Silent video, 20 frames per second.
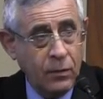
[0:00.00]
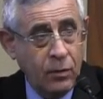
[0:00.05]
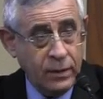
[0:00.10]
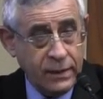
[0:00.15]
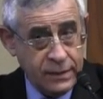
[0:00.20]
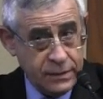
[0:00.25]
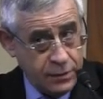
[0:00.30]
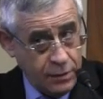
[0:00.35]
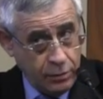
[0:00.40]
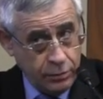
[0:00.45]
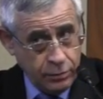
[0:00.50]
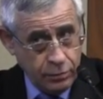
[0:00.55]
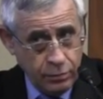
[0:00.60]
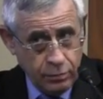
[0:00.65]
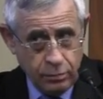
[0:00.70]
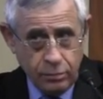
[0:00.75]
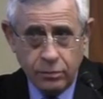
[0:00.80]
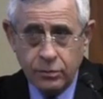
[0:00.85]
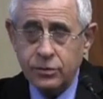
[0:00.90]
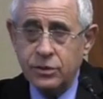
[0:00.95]
Okay,
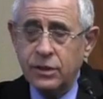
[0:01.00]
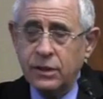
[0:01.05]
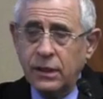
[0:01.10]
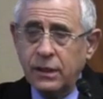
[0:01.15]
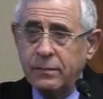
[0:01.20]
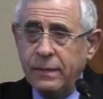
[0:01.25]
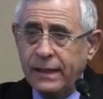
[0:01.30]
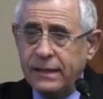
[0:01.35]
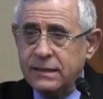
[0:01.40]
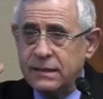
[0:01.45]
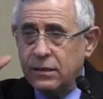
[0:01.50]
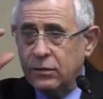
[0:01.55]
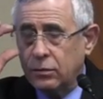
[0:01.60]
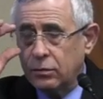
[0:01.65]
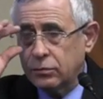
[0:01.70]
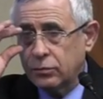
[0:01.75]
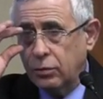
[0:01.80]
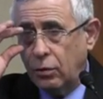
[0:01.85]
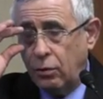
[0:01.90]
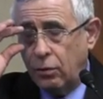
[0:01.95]
so she remains in
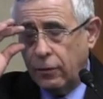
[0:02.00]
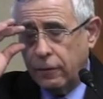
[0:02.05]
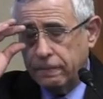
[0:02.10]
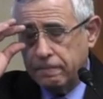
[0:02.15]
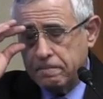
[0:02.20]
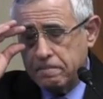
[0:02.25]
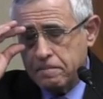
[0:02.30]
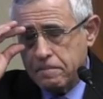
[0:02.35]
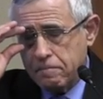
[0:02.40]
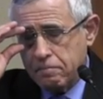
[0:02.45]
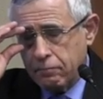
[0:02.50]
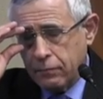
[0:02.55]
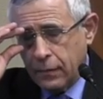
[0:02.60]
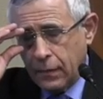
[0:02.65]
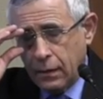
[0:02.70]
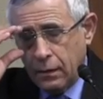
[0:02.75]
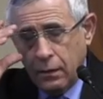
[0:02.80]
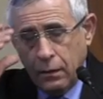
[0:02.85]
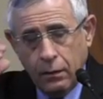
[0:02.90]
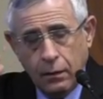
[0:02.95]
control.
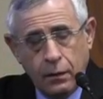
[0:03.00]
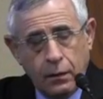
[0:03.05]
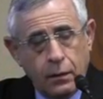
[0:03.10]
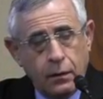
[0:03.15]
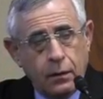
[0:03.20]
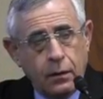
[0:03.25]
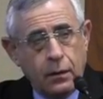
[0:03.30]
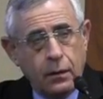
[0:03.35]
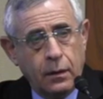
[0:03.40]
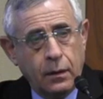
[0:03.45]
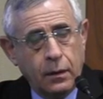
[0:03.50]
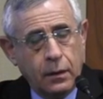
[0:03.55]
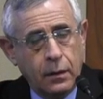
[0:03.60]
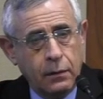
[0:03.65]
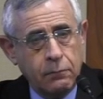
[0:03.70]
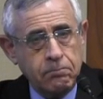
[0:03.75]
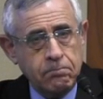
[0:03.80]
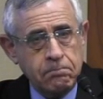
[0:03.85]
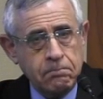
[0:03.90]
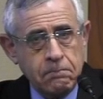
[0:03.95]

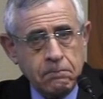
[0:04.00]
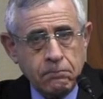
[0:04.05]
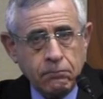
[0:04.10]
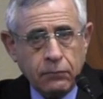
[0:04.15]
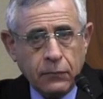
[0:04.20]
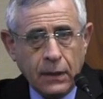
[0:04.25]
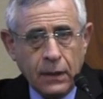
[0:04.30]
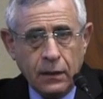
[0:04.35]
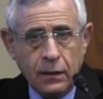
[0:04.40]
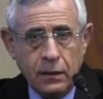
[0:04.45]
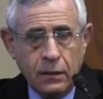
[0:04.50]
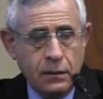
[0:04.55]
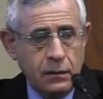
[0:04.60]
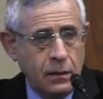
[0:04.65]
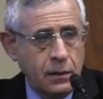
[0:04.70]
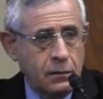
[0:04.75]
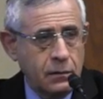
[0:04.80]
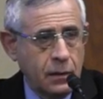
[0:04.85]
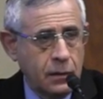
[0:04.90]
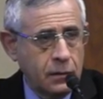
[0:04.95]
In
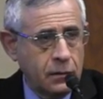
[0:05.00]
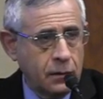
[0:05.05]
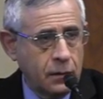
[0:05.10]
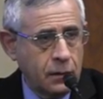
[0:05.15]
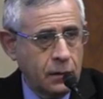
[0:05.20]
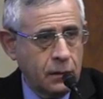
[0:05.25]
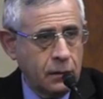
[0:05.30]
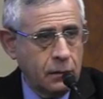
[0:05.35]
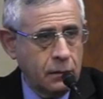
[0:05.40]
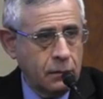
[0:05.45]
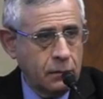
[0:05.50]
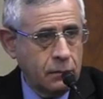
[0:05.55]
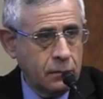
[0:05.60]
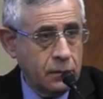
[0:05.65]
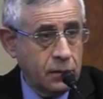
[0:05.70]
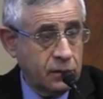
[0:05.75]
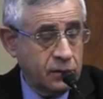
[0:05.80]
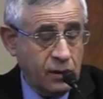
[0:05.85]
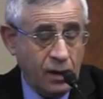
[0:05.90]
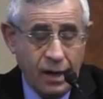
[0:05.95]

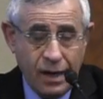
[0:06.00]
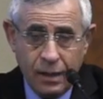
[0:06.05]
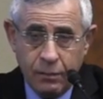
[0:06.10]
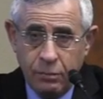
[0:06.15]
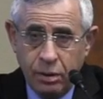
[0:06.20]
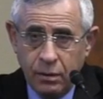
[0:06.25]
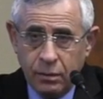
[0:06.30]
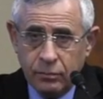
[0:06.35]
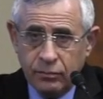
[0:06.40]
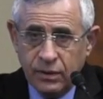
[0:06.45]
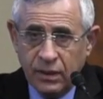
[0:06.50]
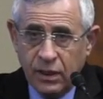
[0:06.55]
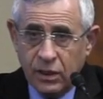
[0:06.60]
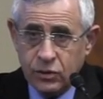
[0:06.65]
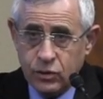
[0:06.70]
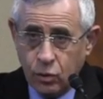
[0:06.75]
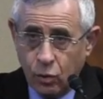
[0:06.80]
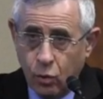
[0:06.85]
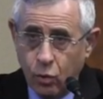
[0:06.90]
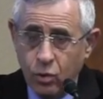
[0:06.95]
the tribe
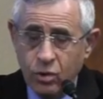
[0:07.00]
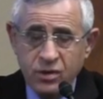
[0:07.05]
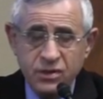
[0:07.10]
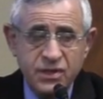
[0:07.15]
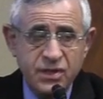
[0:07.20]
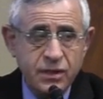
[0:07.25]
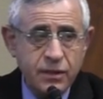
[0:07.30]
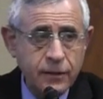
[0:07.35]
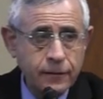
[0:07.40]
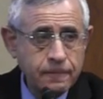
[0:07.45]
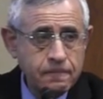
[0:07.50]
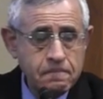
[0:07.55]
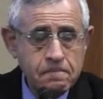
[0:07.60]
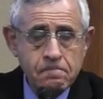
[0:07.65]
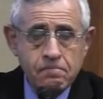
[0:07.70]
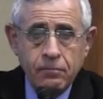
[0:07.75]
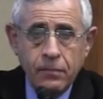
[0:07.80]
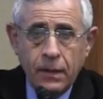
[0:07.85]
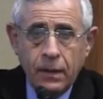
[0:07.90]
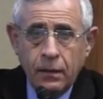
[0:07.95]
has rules,
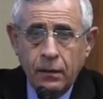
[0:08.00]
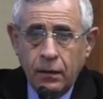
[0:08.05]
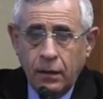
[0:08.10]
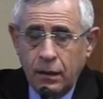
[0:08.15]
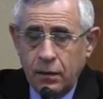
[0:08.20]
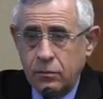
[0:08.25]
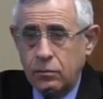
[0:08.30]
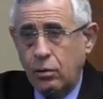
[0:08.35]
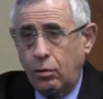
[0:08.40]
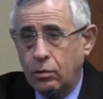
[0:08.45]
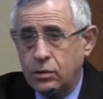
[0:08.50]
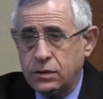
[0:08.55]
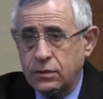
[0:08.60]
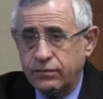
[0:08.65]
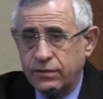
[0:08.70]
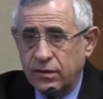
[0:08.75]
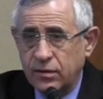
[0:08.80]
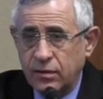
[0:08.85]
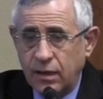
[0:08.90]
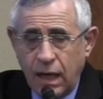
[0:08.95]
and the rules
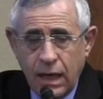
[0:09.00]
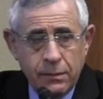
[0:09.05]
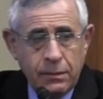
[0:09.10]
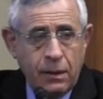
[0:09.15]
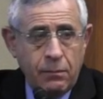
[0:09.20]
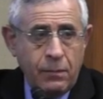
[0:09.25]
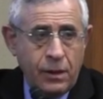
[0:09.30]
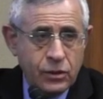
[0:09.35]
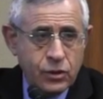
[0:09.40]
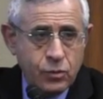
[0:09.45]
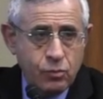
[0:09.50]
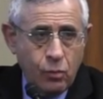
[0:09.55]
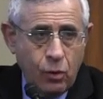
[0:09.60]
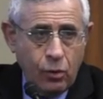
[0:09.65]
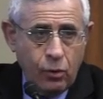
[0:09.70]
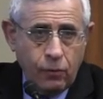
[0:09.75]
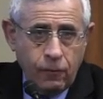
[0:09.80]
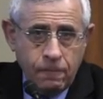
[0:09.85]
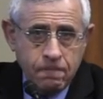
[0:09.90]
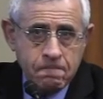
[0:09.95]
of the tribe are much
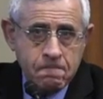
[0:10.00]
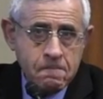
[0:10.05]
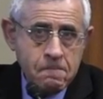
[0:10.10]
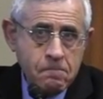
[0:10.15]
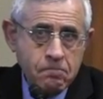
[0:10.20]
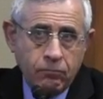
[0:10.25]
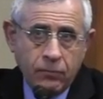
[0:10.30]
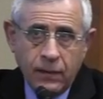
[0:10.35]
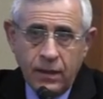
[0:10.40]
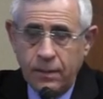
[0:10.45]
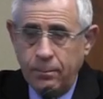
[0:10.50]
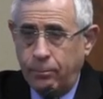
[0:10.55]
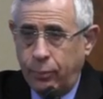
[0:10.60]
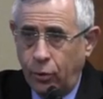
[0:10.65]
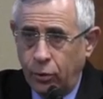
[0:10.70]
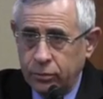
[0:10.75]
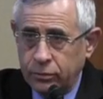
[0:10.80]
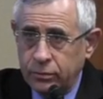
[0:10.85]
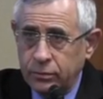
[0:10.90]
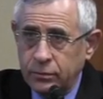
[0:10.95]
more
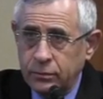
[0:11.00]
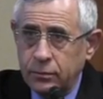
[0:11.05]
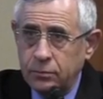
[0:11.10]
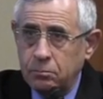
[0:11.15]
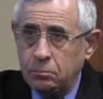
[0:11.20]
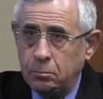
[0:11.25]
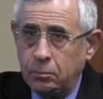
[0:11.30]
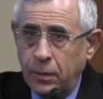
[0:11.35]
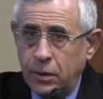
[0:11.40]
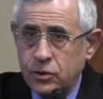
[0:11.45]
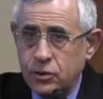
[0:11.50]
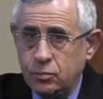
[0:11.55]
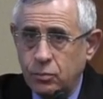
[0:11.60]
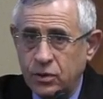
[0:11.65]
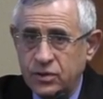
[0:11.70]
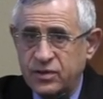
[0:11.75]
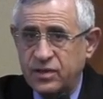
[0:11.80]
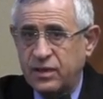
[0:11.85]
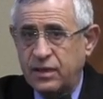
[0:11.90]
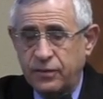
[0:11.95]
important, much
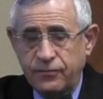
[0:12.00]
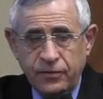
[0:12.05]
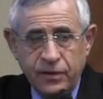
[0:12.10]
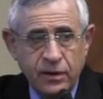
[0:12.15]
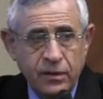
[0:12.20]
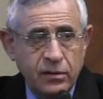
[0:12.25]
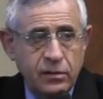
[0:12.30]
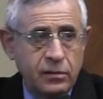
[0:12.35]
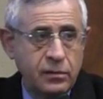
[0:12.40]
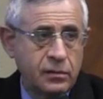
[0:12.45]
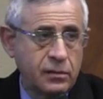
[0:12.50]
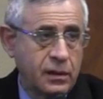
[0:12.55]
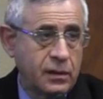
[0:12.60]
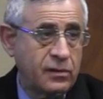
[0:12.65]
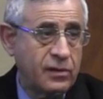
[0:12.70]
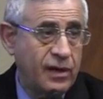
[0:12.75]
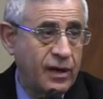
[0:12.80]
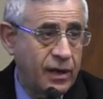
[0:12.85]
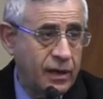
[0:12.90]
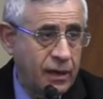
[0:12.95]
more significant
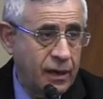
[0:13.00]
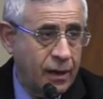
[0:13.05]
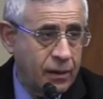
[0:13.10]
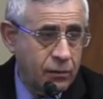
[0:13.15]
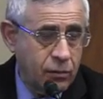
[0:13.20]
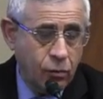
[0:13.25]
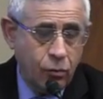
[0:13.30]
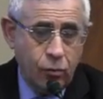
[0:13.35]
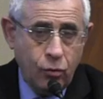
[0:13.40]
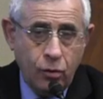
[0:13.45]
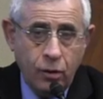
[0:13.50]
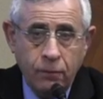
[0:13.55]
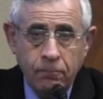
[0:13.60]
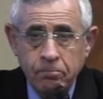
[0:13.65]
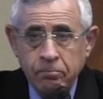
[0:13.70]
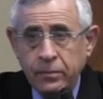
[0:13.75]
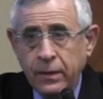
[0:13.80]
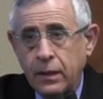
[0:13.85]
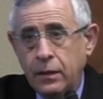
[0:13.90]
than any other rule,